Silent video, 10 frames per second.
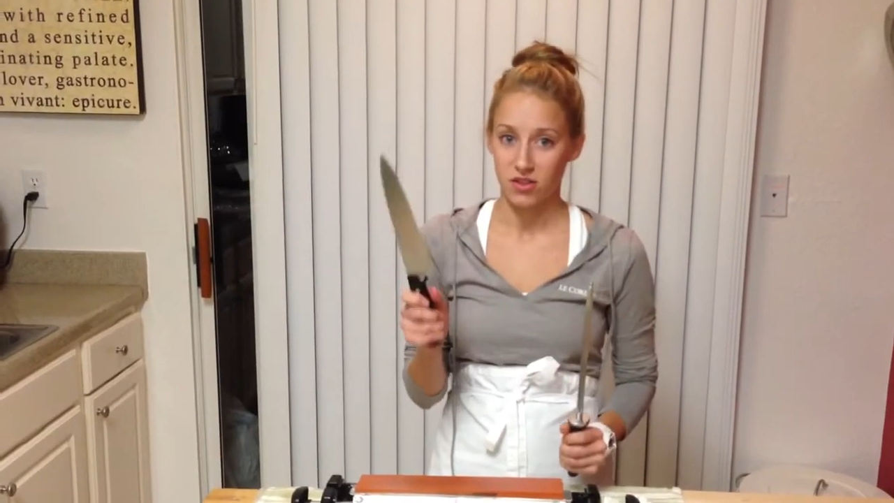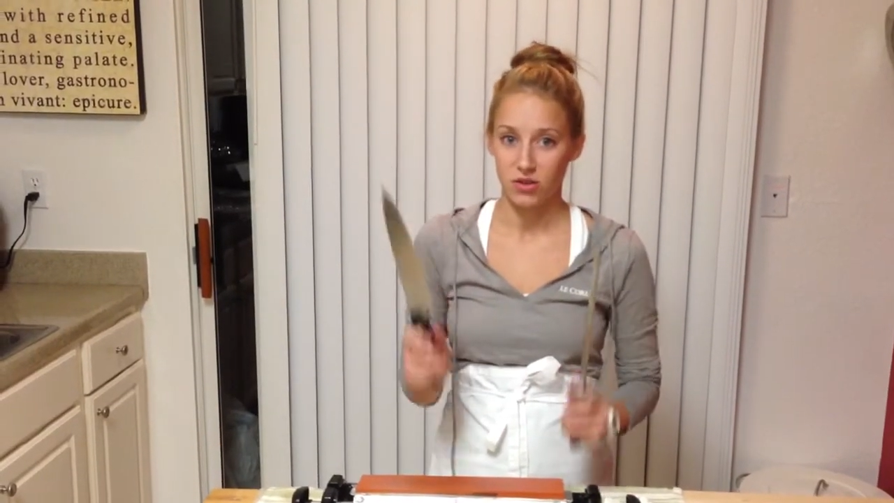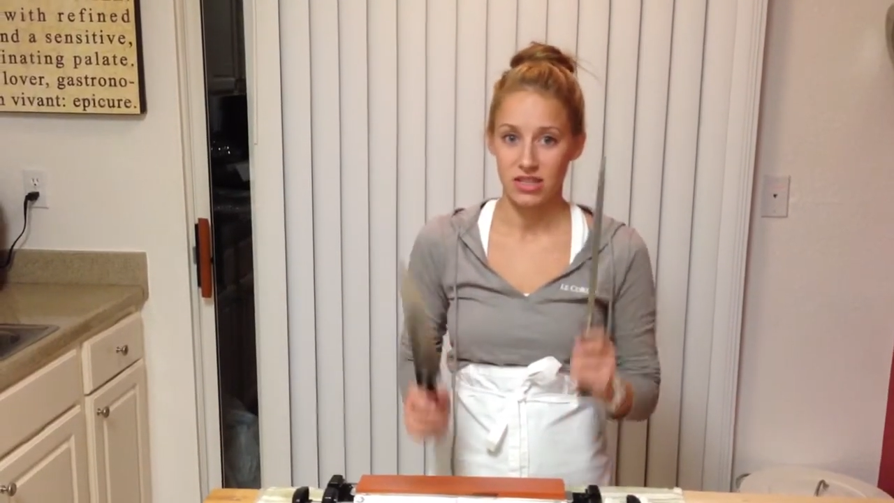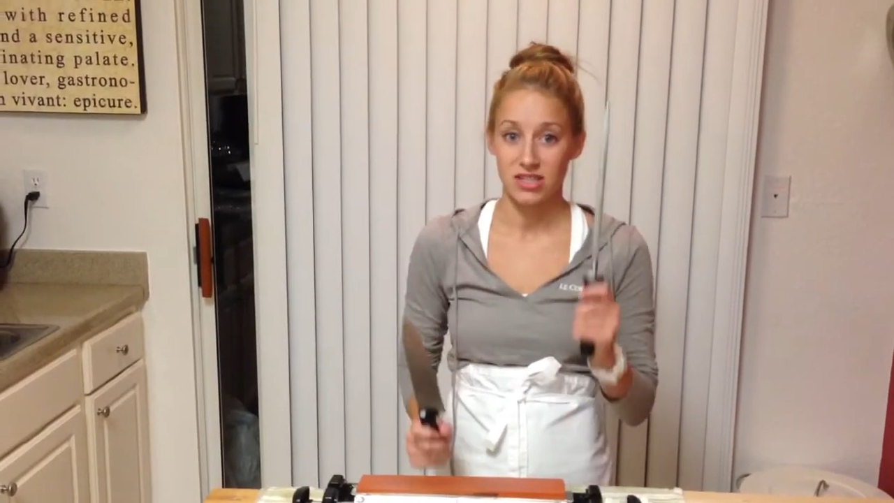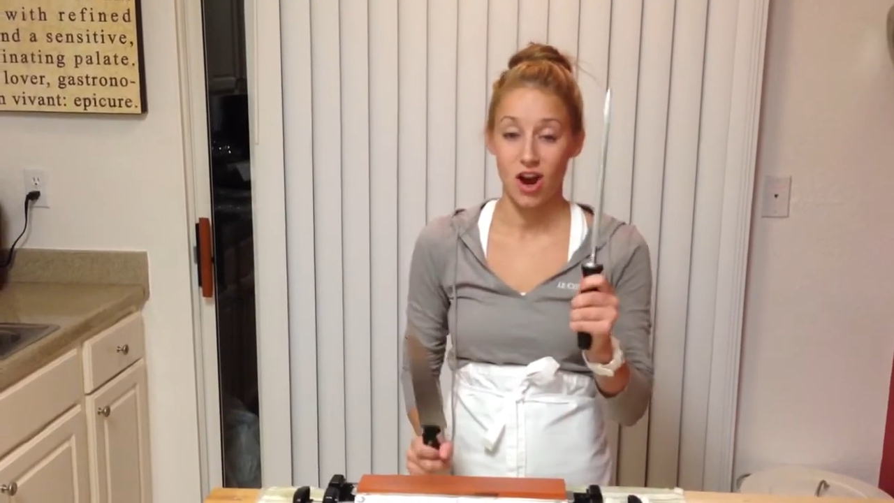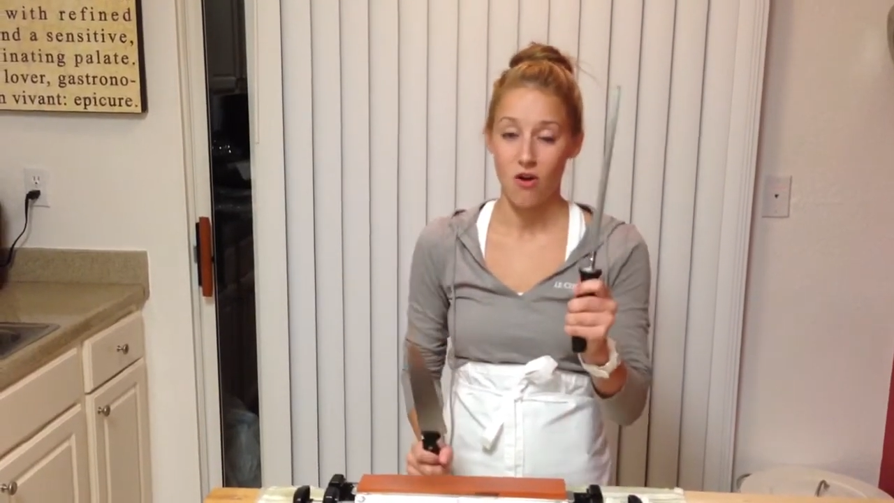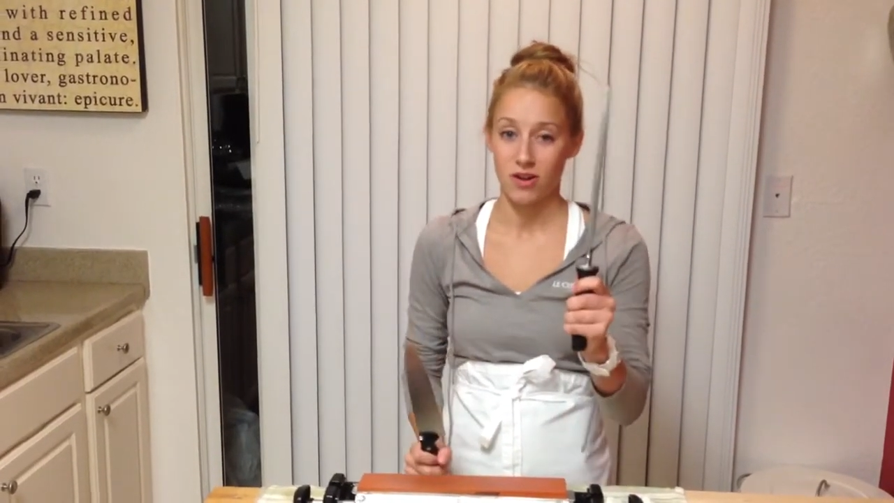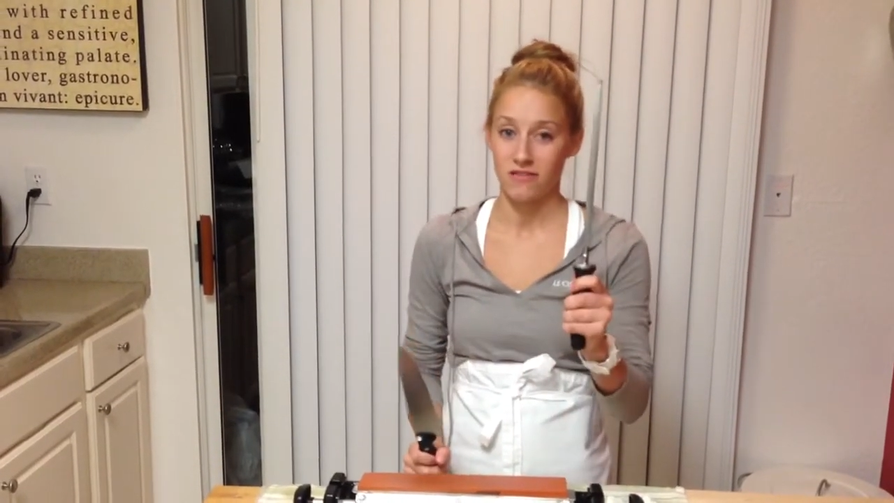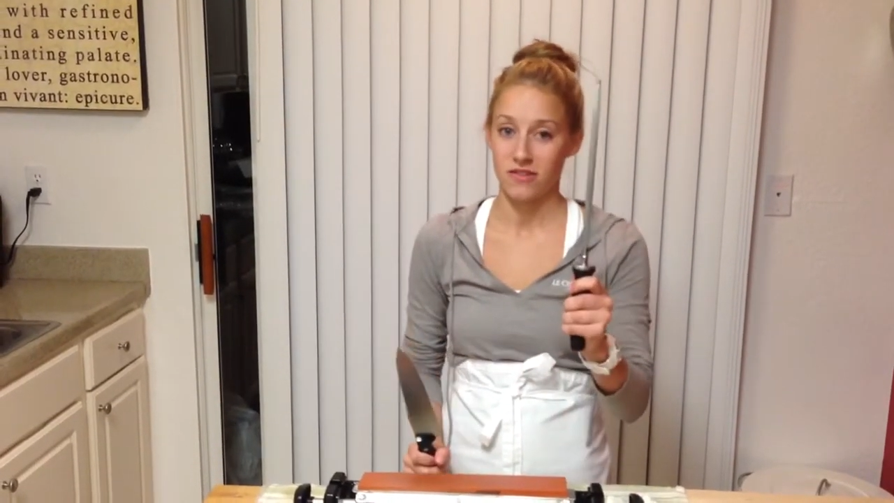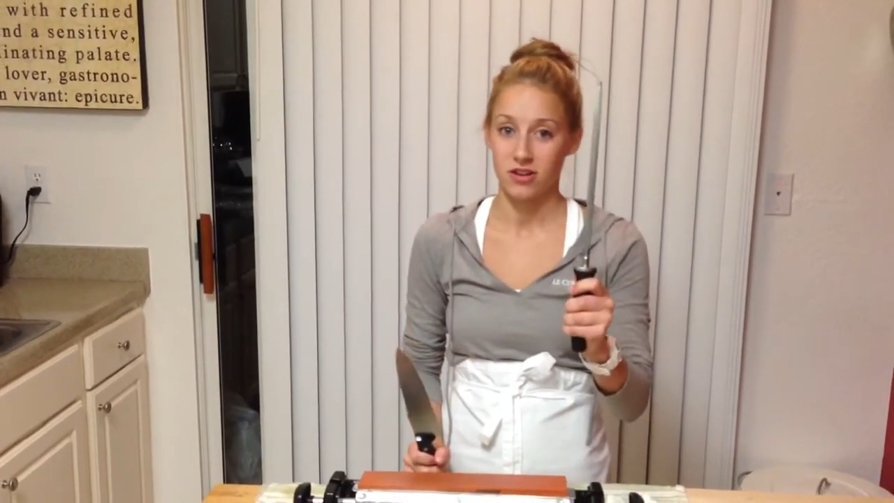you need to hone
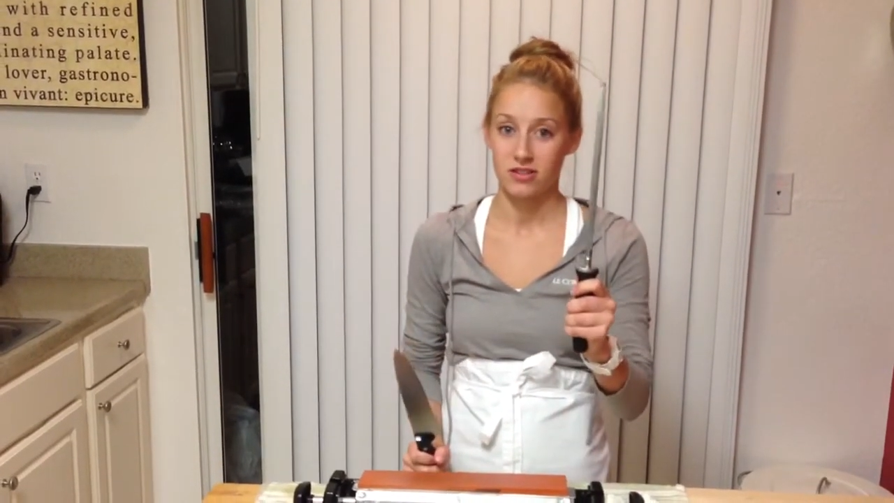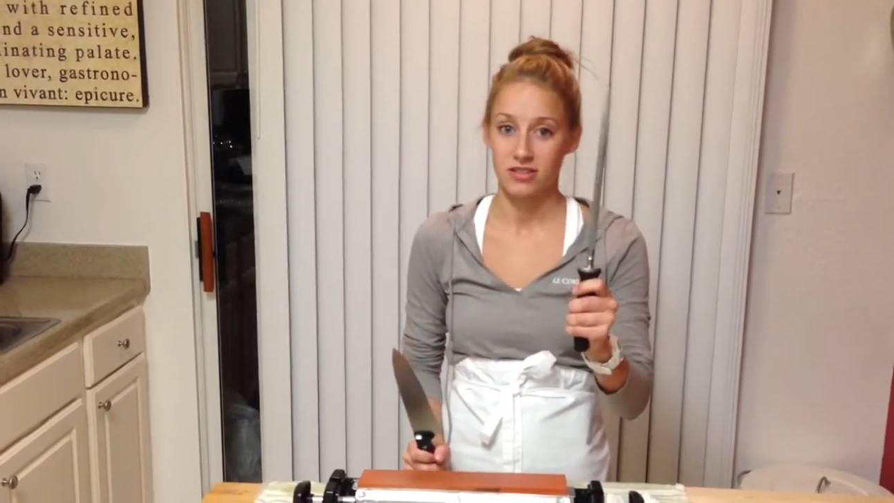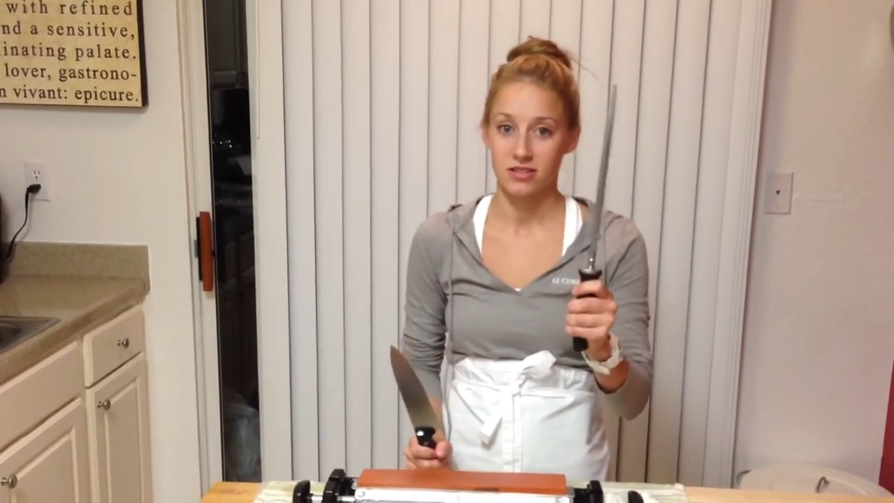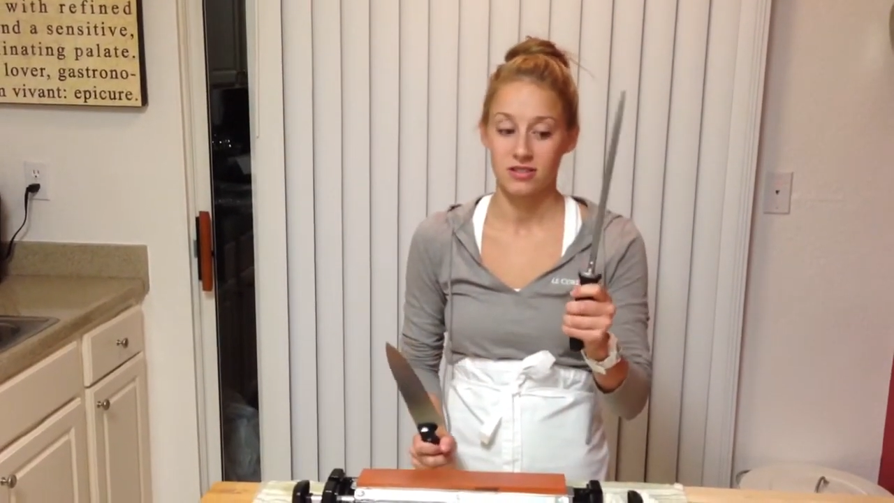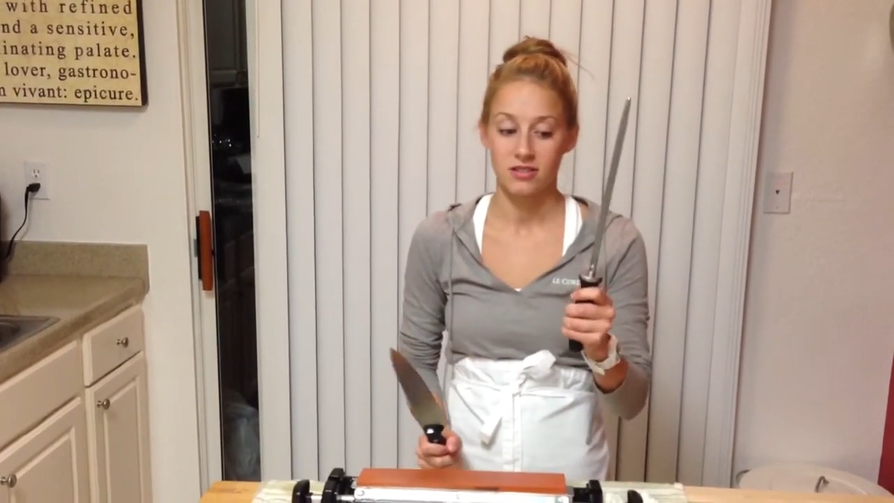it first.